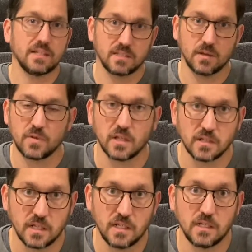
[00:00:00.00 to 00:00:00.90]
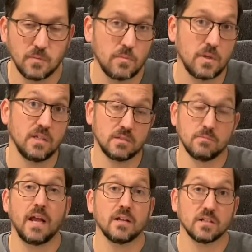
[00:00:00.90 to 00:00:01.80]
something that maybe he's
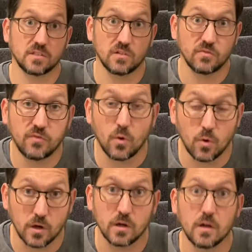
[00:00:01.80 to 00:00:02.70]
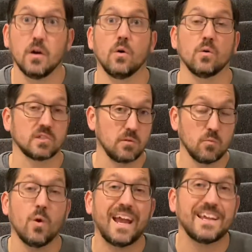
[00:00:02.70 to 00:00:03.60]
made us for, or
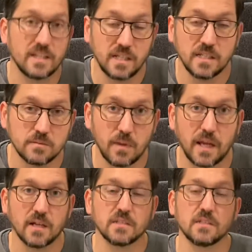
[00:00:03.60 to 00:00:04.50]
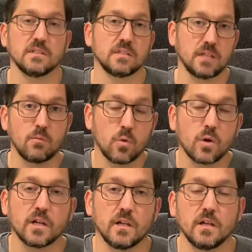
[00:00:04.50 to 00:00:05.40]
some way that he's made us, and decide
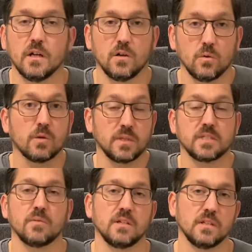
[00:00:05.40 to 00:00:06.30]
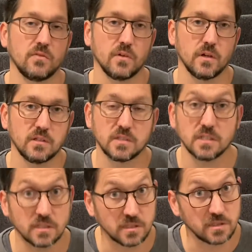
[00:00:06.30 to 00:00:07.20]
we're gonna be something different. You see
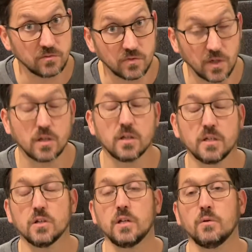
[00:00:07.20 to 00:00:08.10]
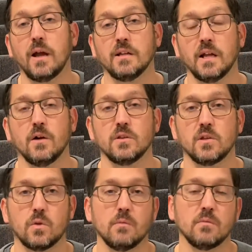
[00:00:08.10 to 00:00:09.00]
this very clearly right now in the
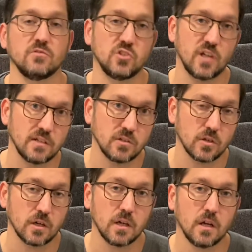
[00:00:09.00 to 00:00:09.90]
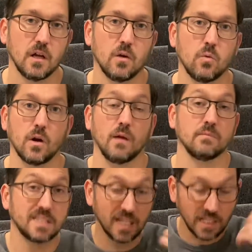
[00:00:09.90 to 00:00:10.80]
realm of gender, where
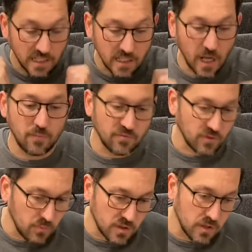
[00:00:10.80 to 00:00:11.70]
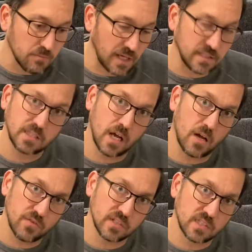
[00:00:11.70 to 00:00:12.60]
I'm digging up from within
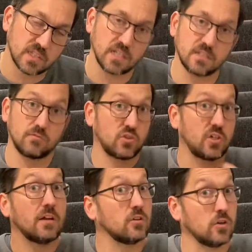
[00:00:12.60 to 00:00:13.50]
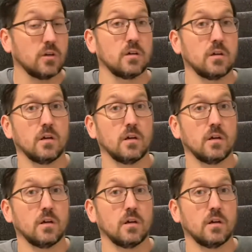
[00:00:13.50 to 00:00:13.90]
myself this sense of gender,